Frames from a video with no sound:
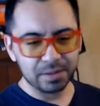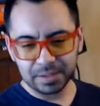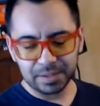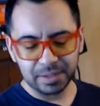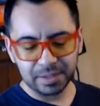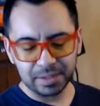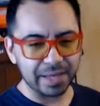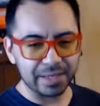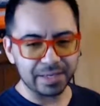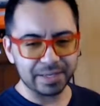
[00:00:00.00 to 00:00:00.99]
yeah,
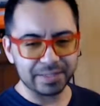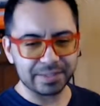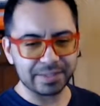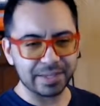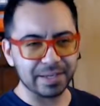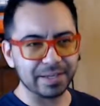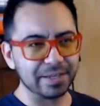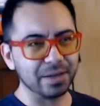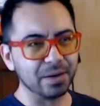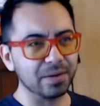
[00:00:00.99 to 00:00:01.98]
it's,
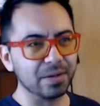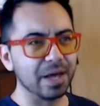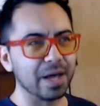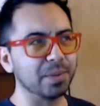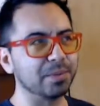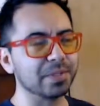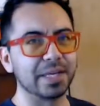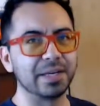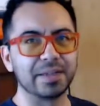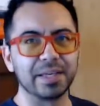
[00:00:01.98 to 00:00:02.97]
you know, a lot of people
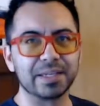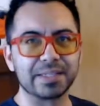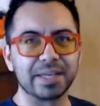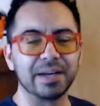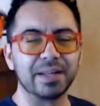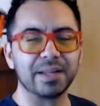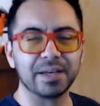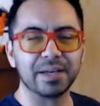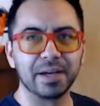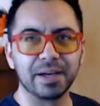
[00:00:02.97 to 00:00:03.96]
tend to think it's kind of like
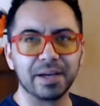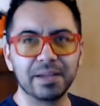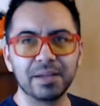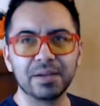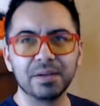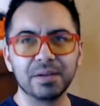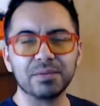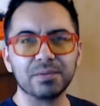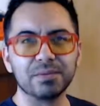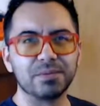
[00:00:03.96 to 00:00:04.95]
a
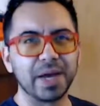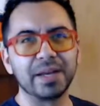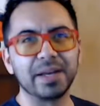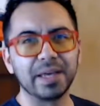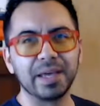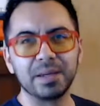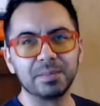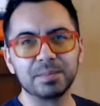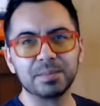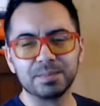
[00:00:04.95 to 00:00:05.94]
fighting
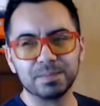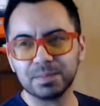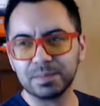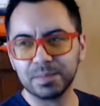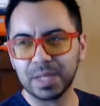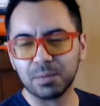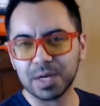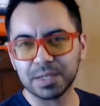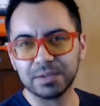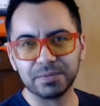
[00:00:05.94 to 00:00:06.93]
game, like
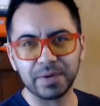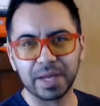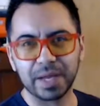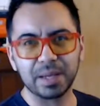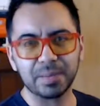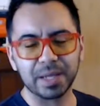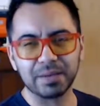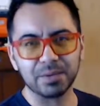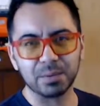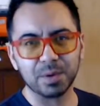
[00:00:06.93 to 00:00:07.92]
watching a fighting game like if
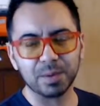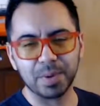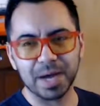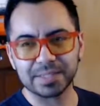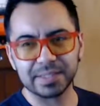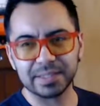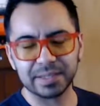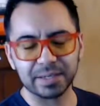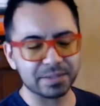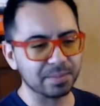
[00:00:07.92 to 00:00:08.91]
it were a boxing
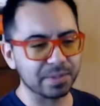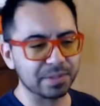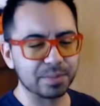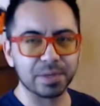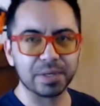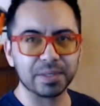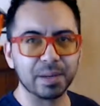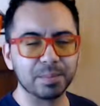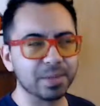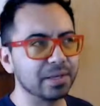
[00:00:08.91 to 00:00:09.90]
thing or something is pretty
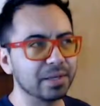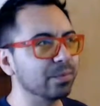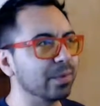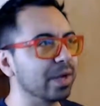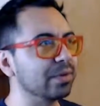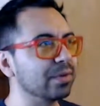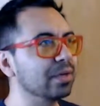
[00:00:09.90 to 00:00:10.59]
dumb, but whatever.